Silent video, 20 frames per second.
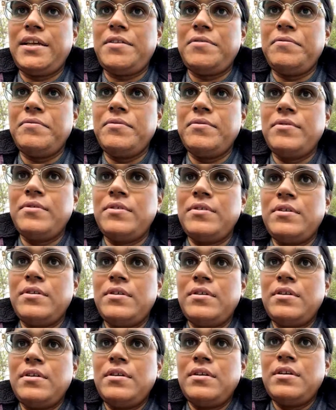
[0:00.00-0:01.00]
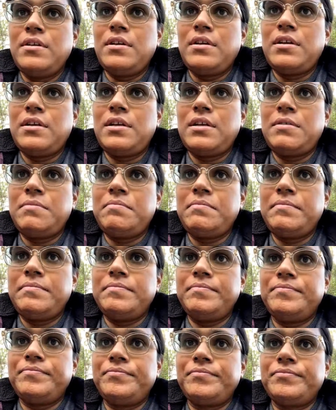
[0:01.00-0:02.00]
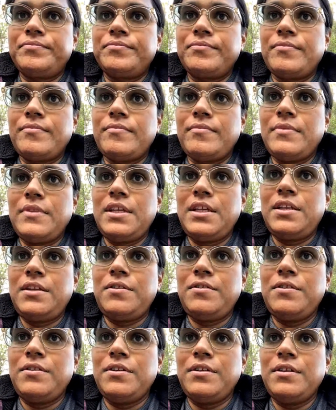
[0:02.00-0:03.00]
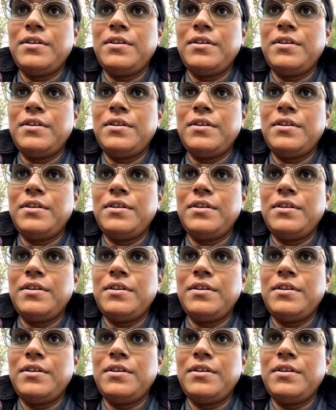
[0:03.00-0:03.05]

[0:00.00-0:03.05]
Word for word: Yeah. Um, yeah.